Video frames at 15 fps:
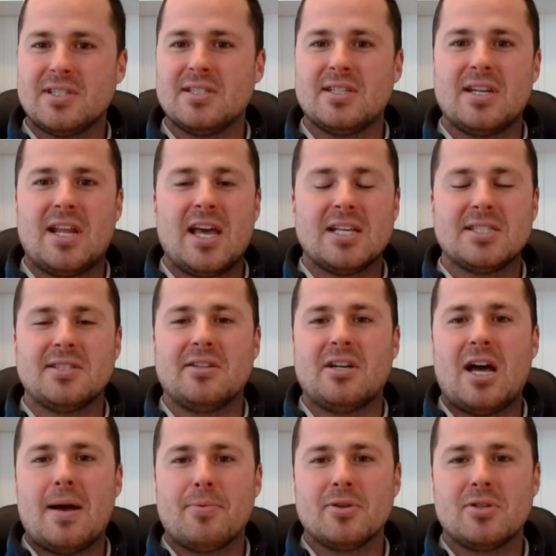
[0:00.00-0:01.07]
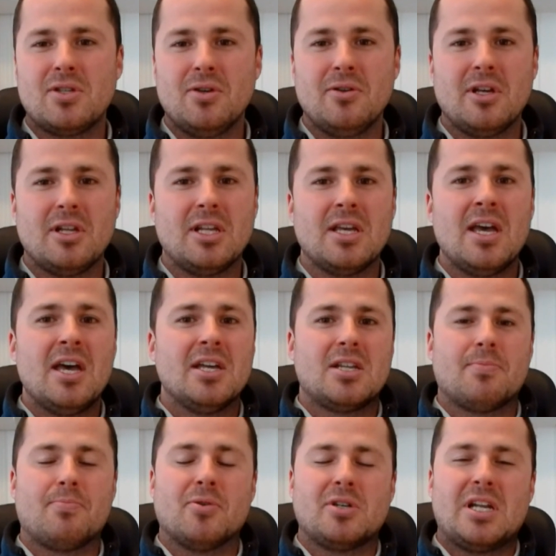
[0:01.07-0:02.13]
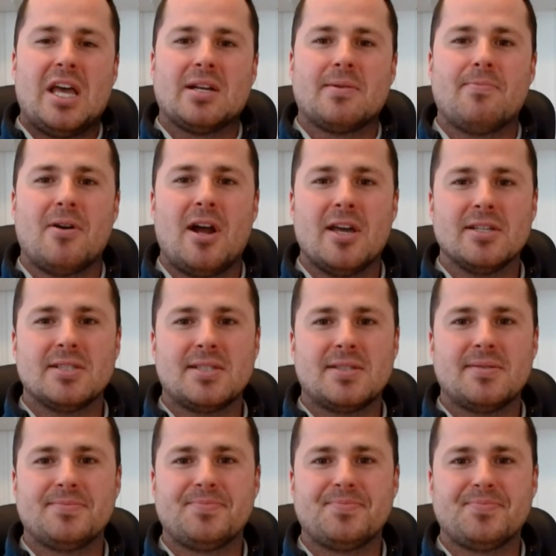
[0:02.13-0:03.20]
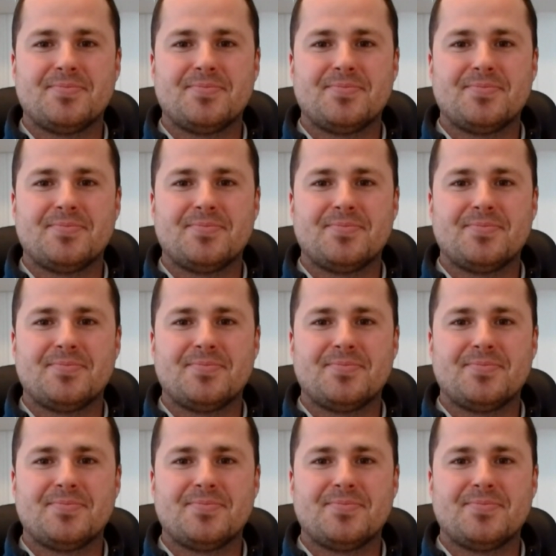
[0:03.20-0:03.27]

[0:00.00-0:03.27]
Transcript: this is an excellent opportunity to protect price.